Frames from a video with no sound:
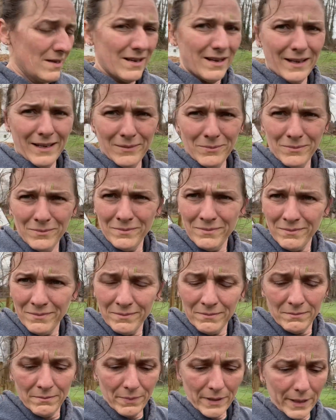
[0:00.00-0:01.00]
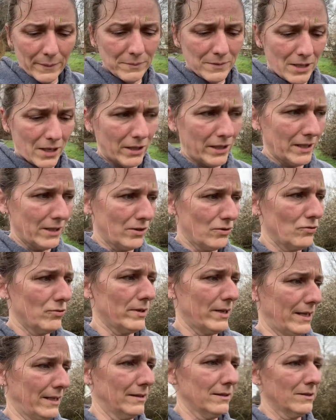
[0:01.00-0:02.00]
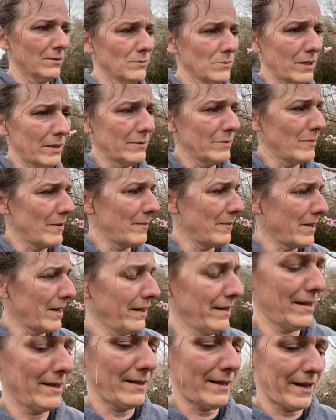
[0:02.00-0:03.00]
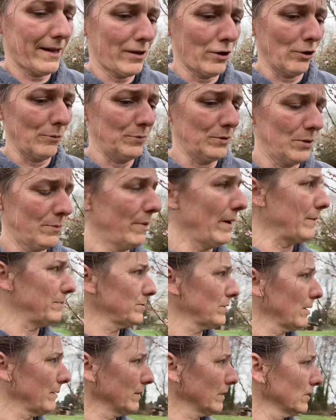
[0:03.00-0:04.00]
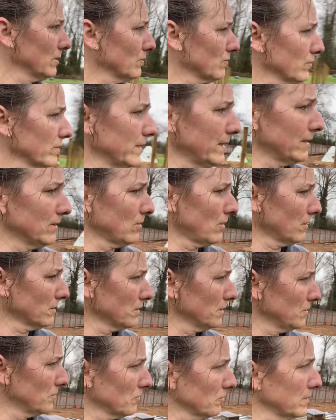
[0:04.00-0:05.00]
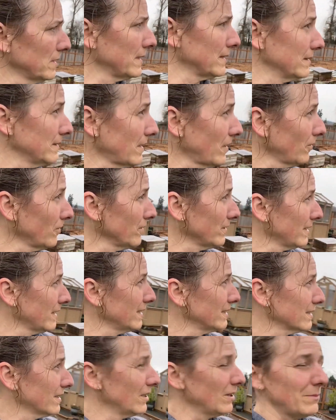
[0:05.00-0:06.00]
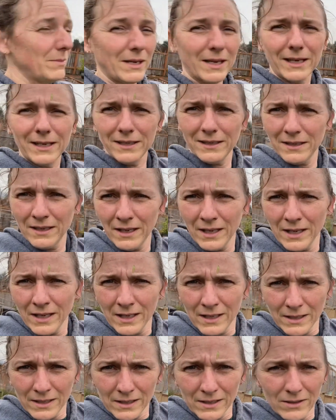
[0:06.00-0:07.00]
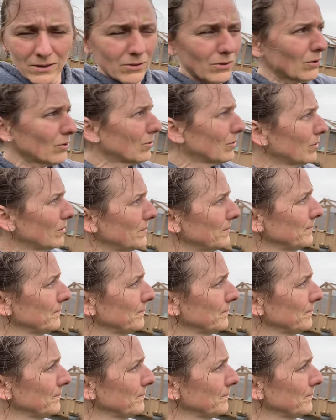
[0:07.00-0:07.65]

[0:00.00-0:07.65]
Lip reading: I'm pep talking the tree, and sometimes maybe I think that helps. You pep talk the tree and talk to the tree and tell it that it's going to be a little